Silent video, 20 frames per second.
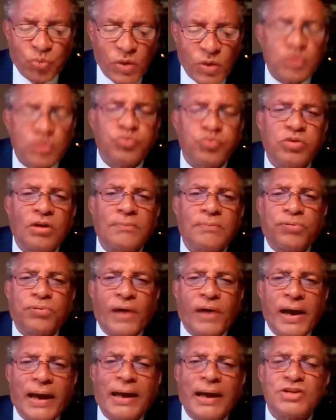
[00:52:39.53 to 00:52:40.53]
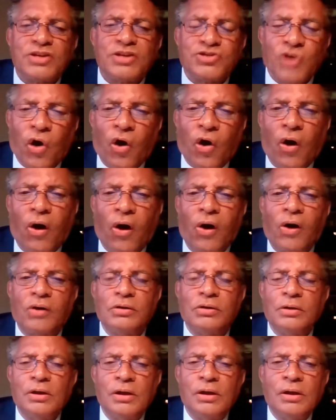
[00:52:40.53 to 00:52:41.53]
which will bring us
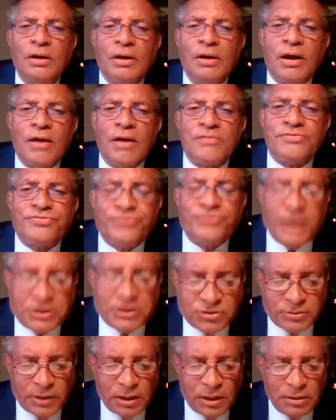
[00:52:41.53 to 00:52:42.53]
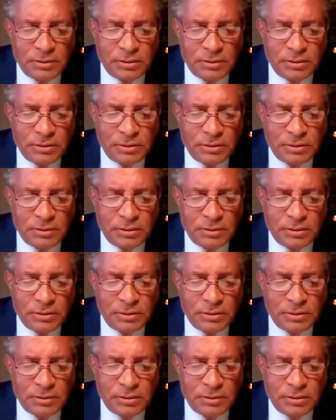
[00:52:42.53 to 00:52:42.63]
all victory.